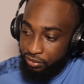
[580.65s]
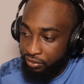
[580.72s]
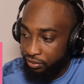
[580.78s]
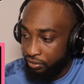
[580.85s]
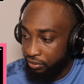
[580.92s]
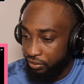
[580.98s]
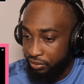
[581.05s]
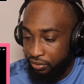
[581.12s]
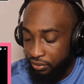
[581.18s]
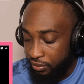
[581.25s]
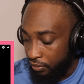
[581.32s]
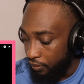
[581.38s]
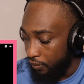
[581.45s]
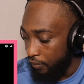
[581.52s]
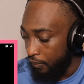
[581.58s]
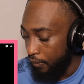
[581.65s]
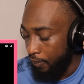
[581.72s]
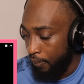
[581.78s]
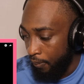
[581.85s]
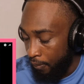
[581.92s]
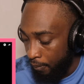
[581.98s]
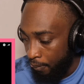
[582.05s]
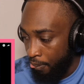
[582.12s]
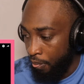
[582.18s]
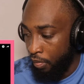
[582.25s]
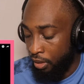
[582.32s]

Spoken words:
Push a nigga now, nah, now nah, what's your name, sir,